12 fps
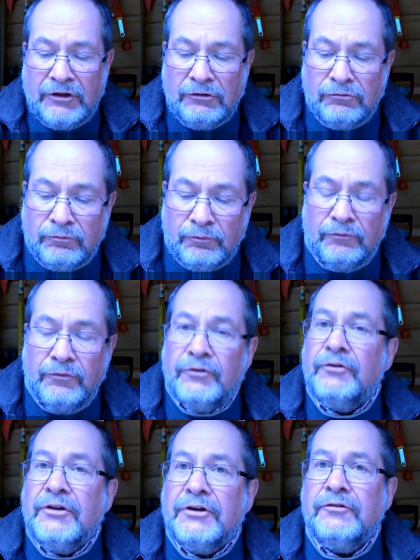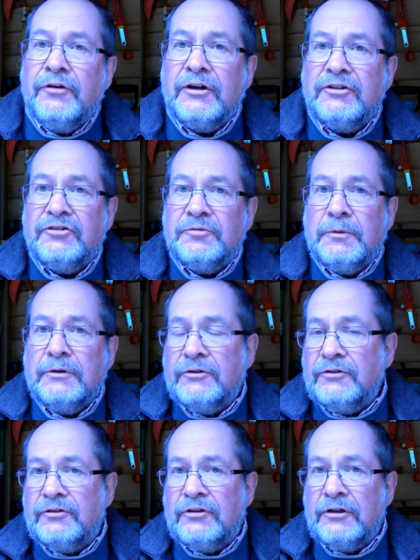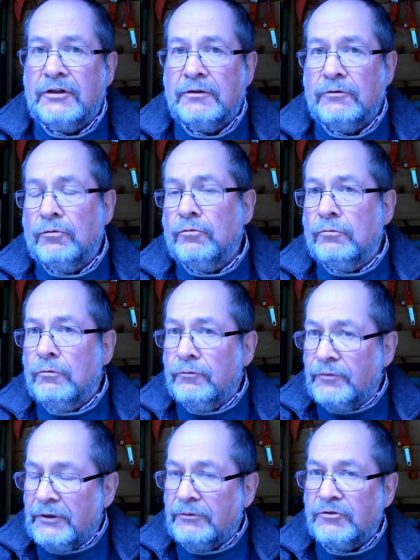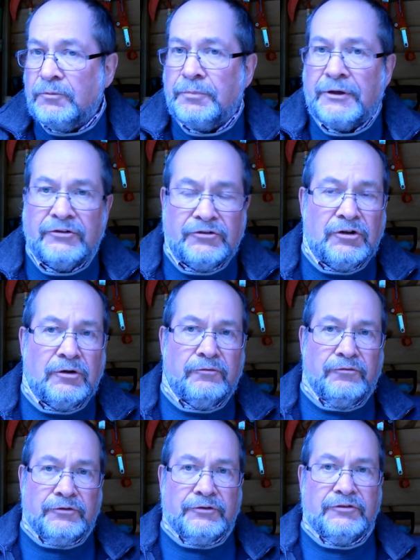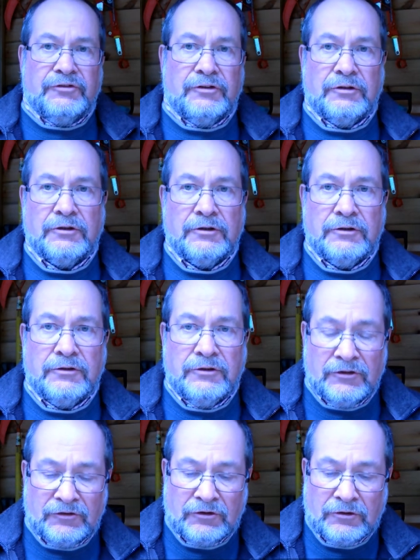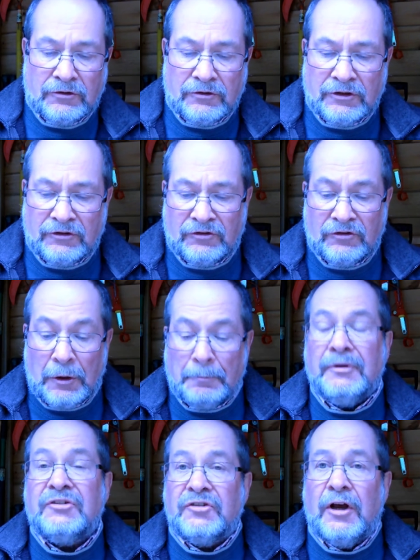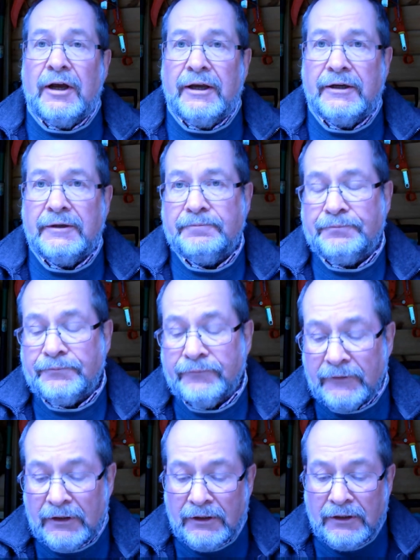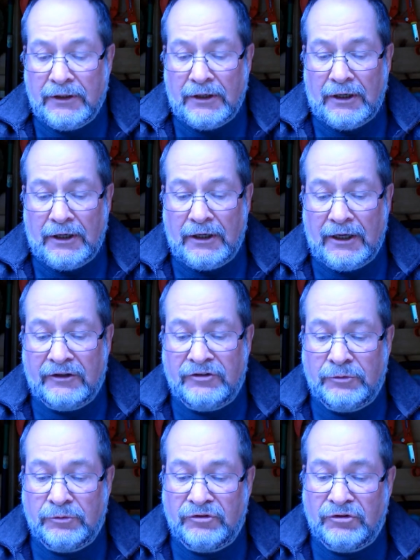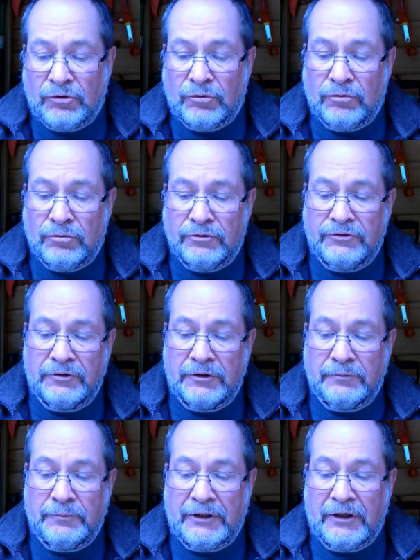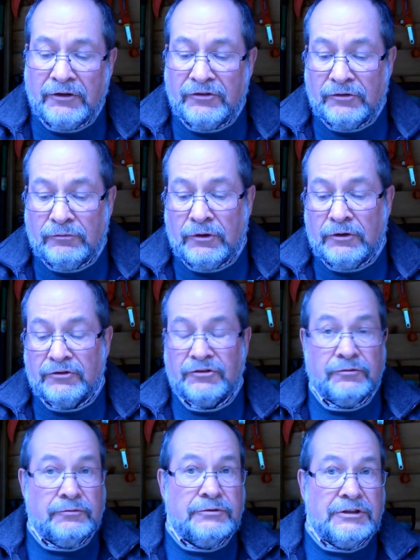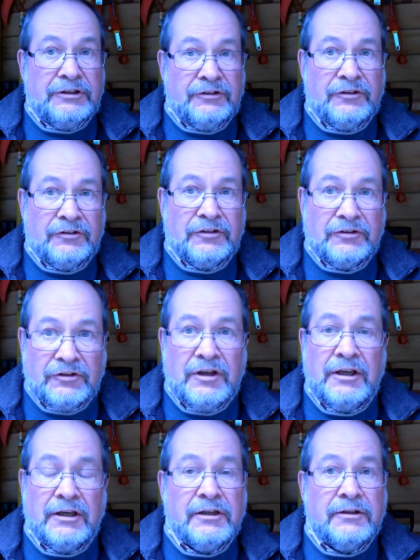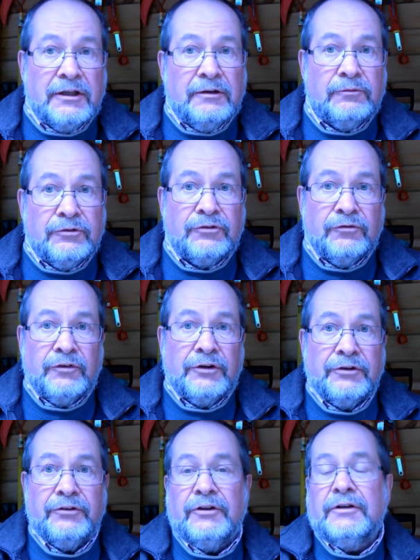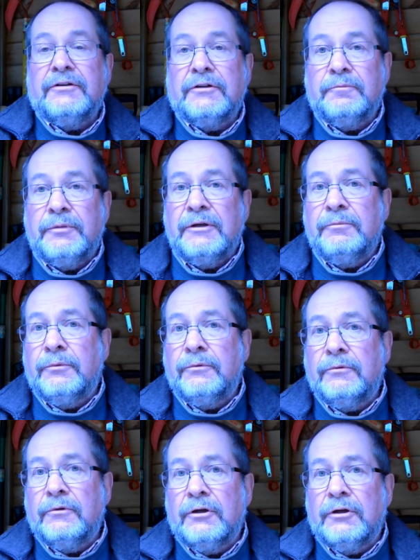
the advertisement, there was a press conference, and this Messiah, as he was called, because it was Jesus is here, that was the very thing that people